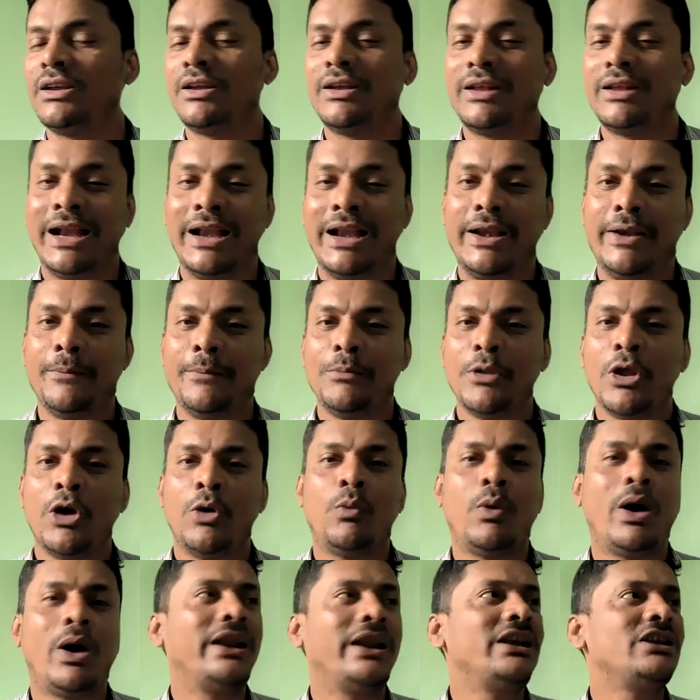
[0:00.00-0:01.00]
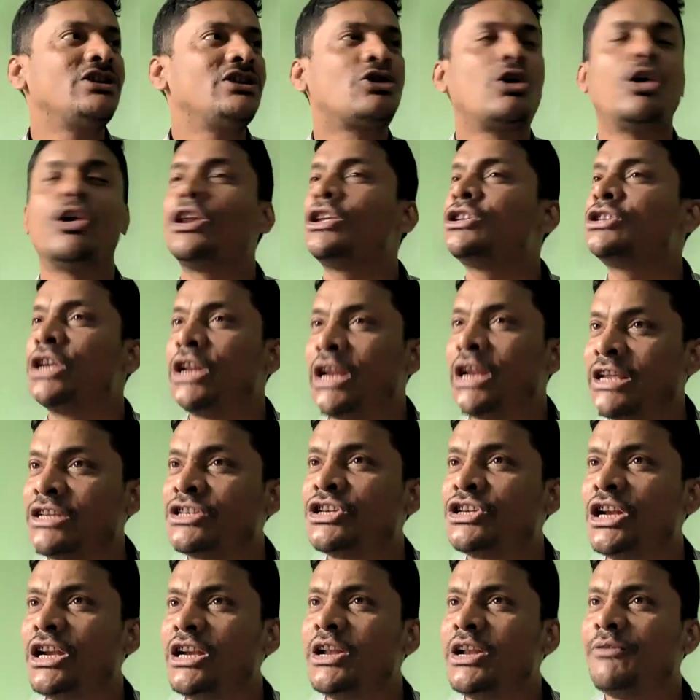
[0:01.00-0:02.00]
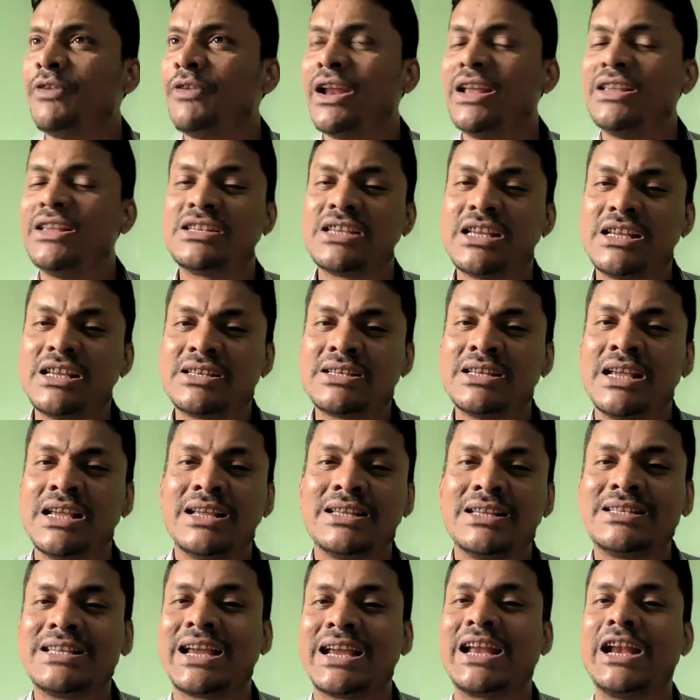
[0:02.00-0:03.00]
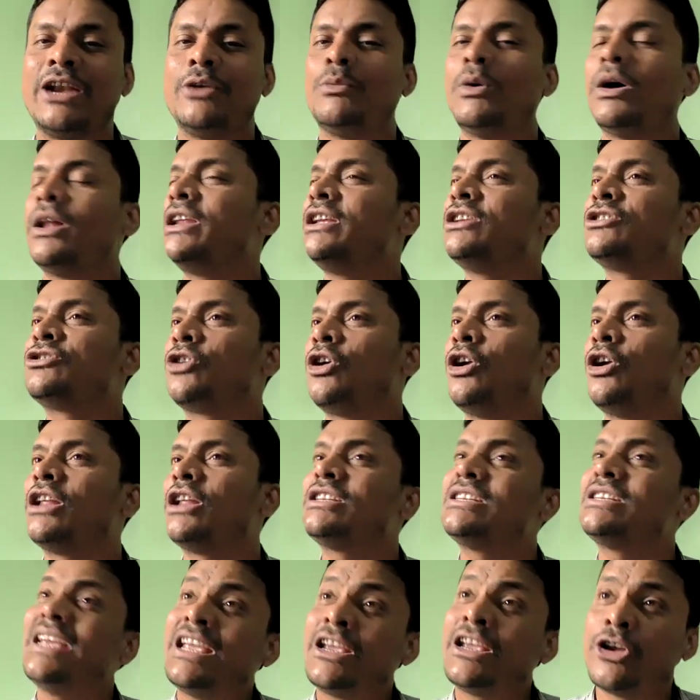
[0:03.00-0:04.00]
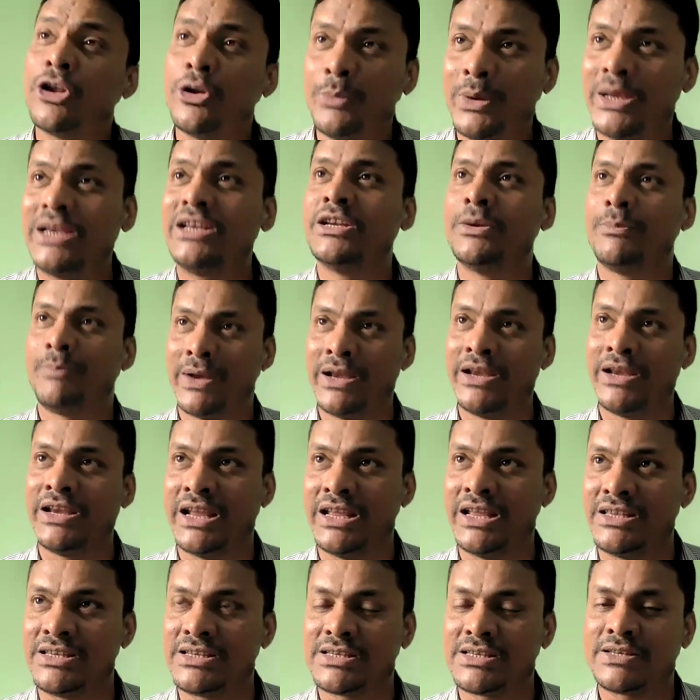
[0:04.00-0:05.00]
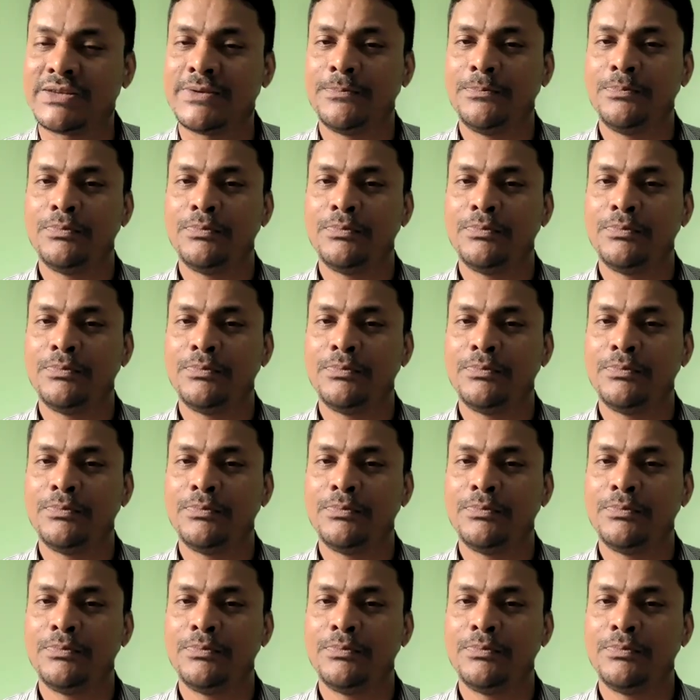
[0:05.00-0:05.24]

Right. One is called as the racial differences. Second one is called as the economic dependence.